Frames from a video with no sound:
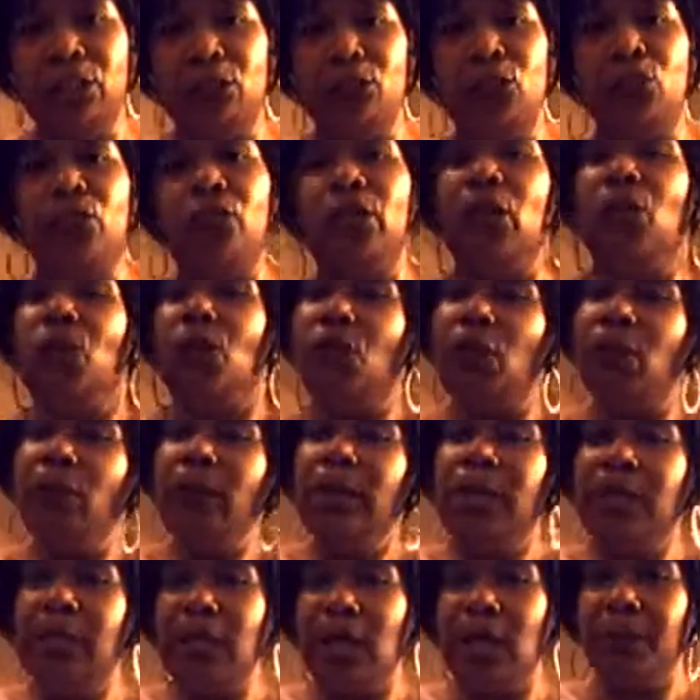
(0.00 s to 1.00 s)
smooth. It will
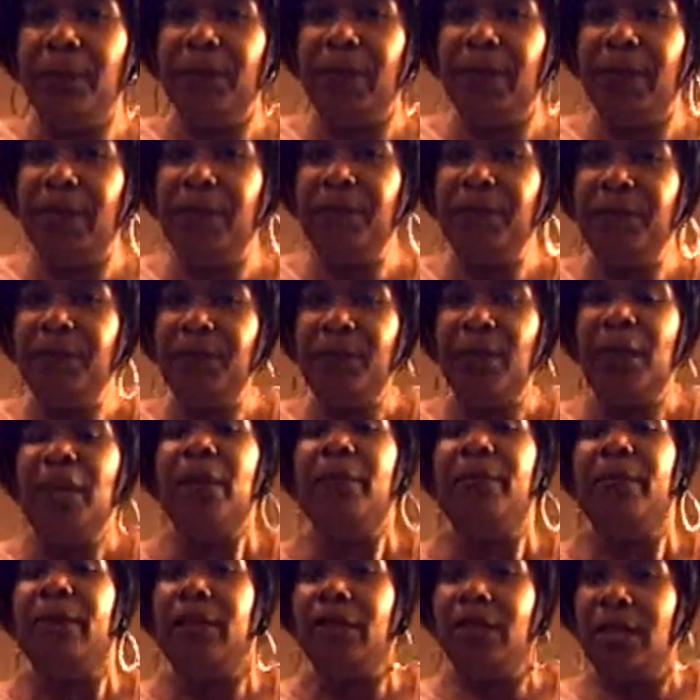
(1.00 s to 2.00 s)
be lumpy
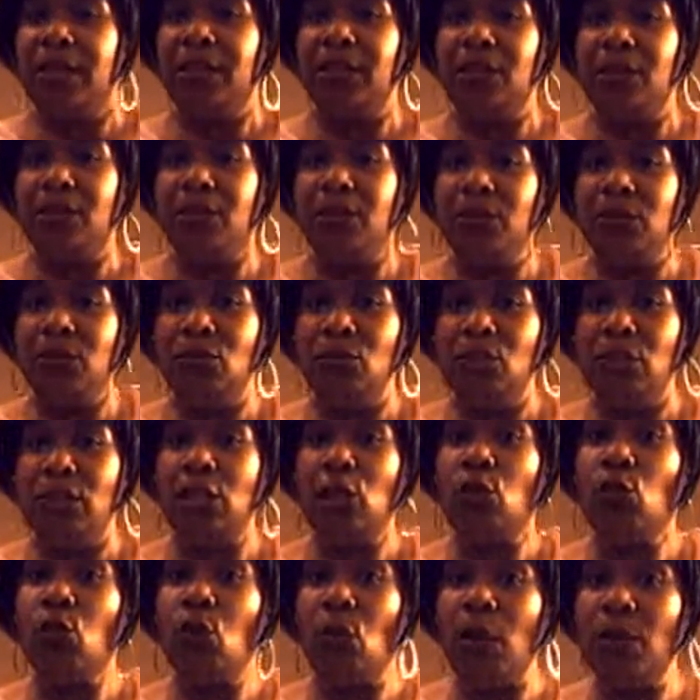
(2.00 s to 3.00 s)
because of the blue
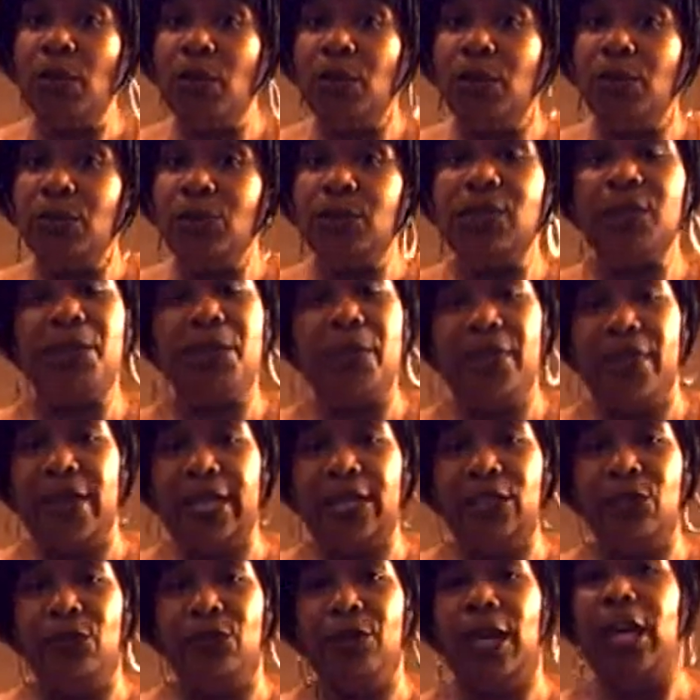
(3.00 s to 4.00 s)
cheese crumbles, but
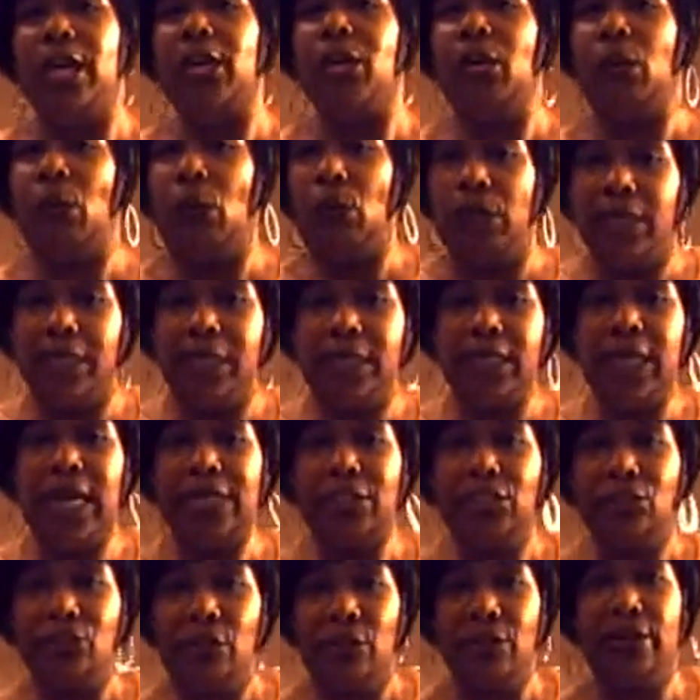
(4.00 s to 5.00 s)
that's okay. You want to
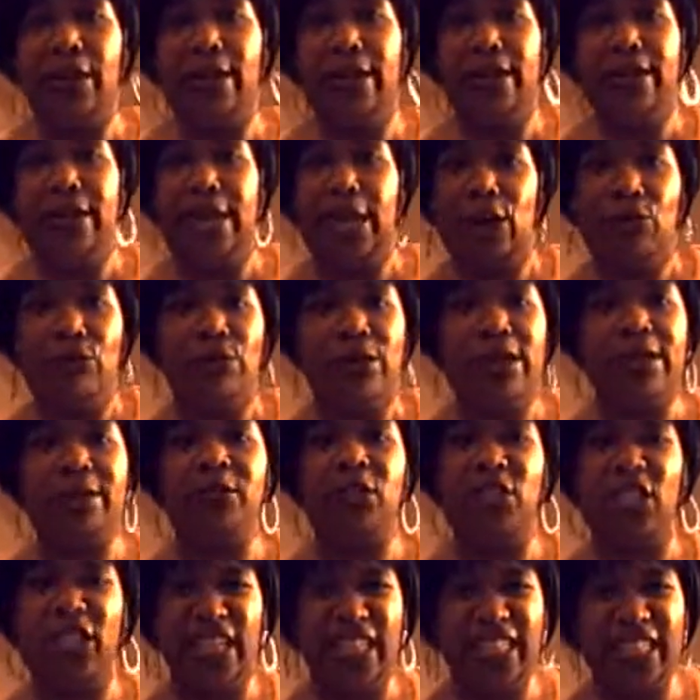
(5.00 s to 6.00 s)
concentrate on getting that cream
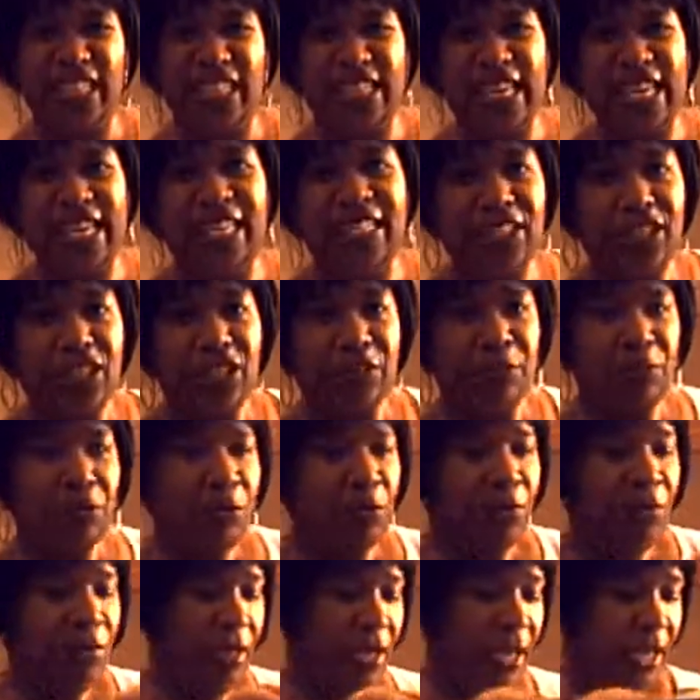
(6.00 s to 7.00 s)
cheese nice and
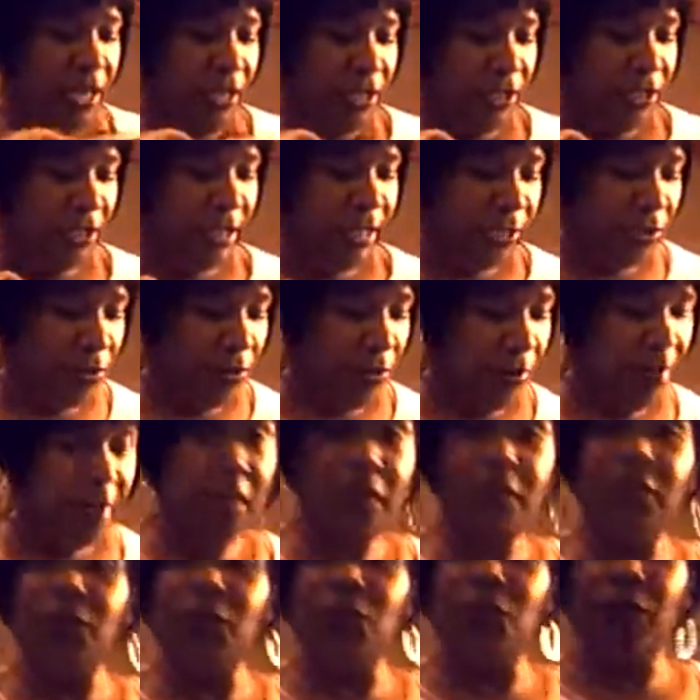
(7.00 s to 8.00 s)
smooth. So let's go
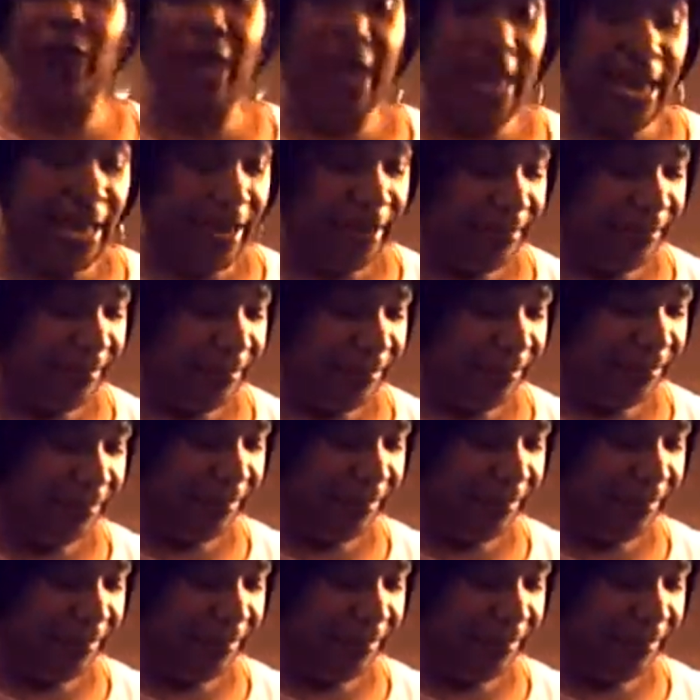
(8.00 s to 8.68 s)
ahead and do that.